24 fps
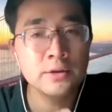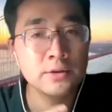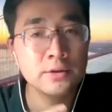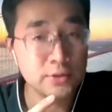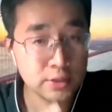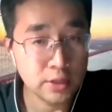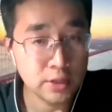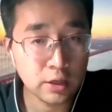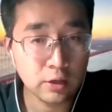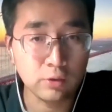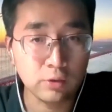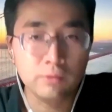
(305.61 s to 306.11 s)

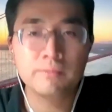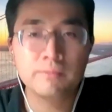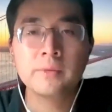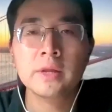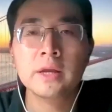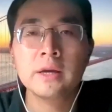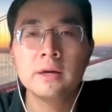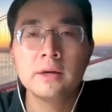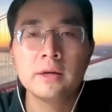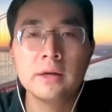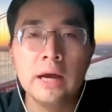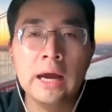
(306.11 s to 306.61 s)
So
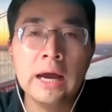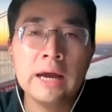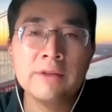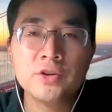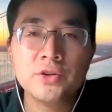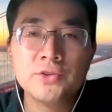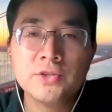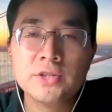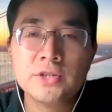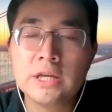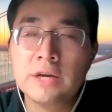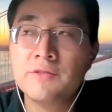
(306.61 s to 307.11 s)

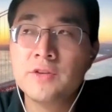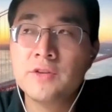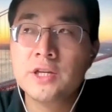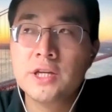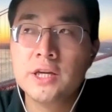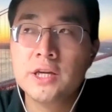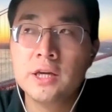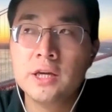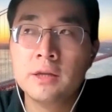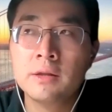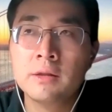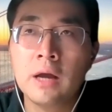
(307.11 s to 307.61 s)
after
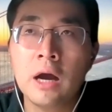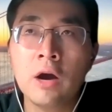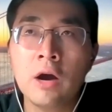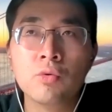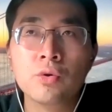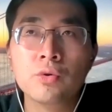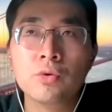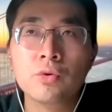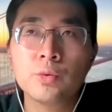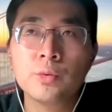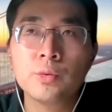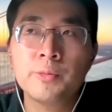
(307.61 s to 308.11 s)
17,
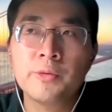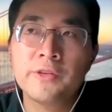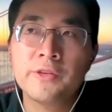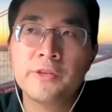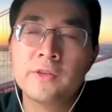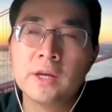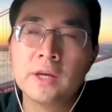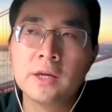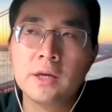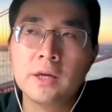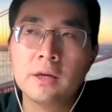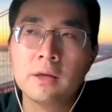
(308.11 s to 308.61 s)
our group is
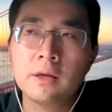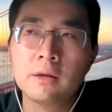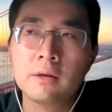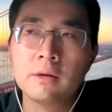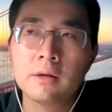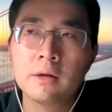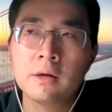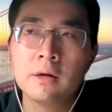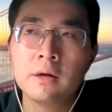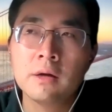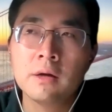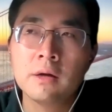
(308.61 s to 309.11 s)
thinking,
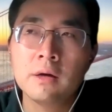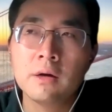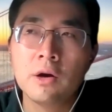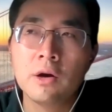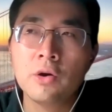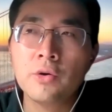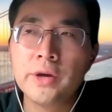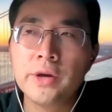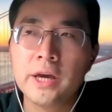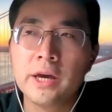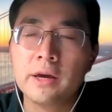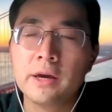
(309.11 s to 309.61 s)

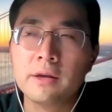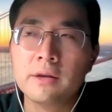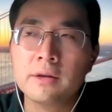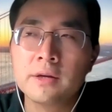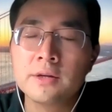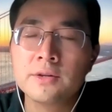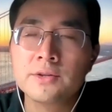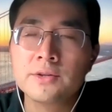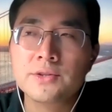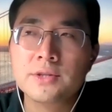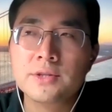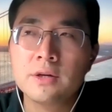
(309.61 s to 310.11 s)
okay,
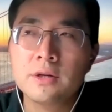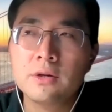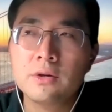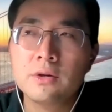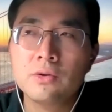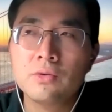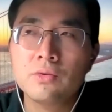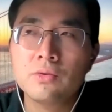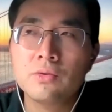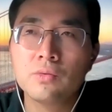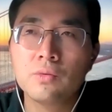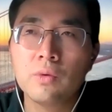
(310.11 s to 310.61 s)

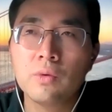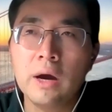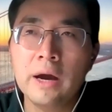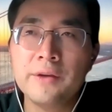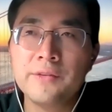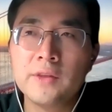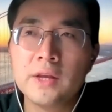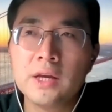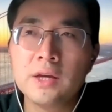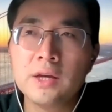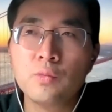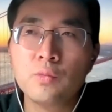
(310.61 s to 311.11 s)
so
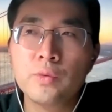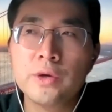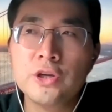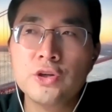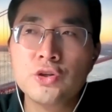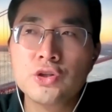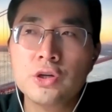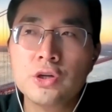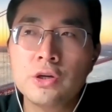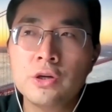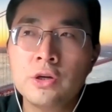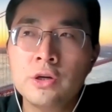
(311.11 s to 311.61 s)
I think we
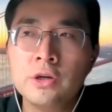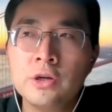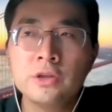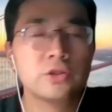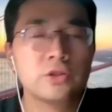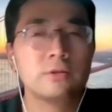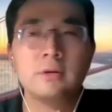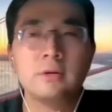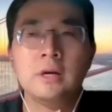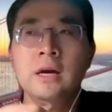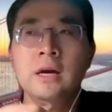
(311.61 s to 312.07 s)
should